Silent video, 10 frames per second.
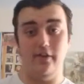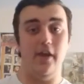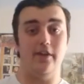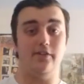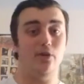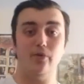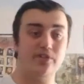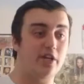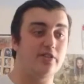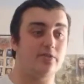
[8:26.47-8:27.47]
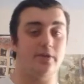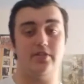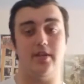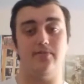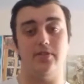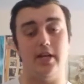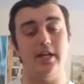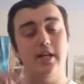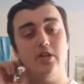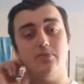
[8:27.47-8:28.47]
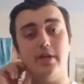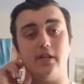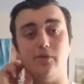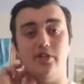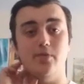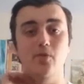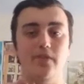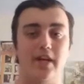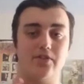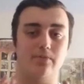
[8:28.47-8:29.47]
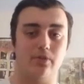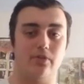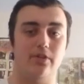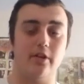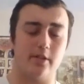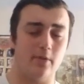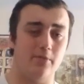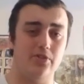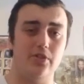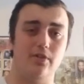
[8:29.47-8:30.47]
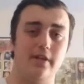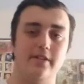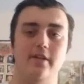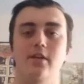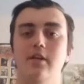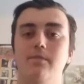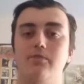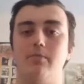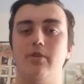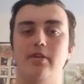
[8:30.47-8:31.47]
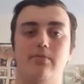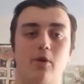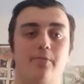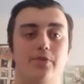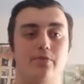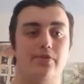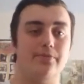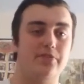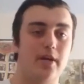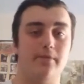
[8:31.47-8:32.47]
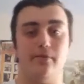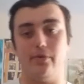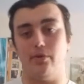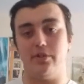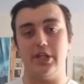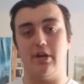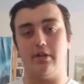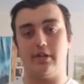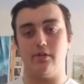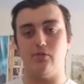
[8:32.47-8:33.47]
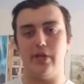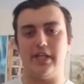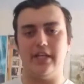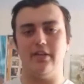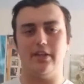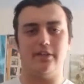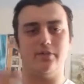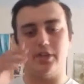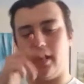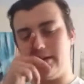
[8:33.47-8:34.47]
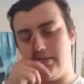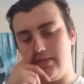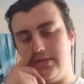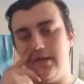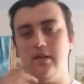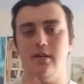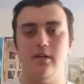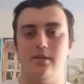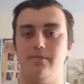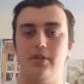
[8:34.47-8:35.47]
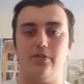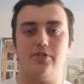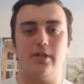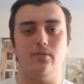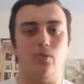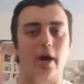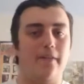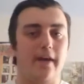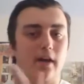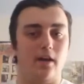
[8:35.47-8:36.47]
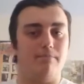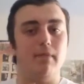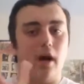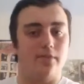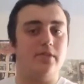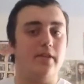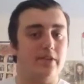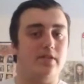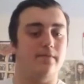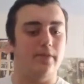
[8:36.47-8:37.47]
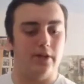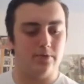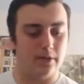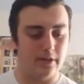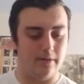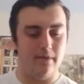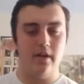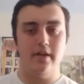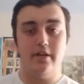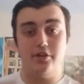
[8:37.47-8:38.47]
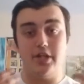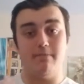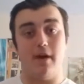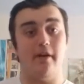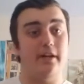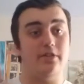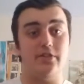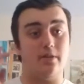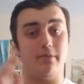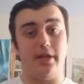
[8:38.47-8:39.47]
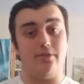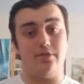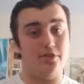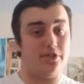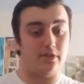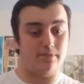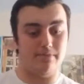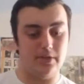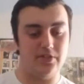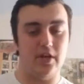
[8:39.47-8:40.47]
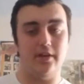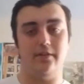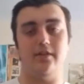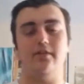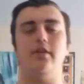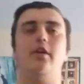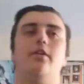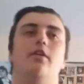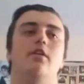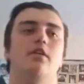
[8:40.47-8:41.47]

And then Laura Dern's the one that saves the day. Speaking of which, the movie has some nice moments too. There's some nice moments with Sam Neill and Laura Dern kind of rekindling those characters and you know seeing where they are after the events of the first one. And she's married to somebody else, and she's got a son, and you know.